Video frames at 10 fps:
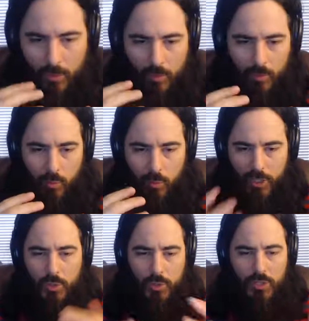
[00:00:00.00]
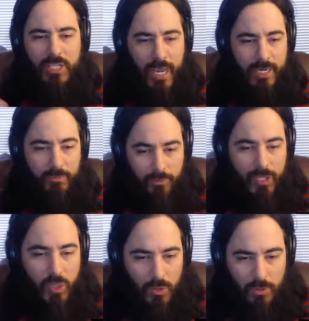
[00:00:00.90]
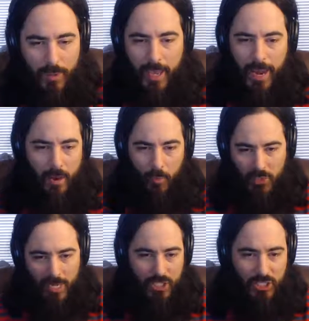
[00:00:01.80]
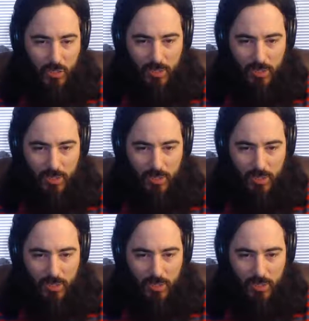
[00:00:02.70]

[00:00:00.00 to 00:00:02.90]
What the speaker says: when you do this kind of ritual, and I want you guys to do it, it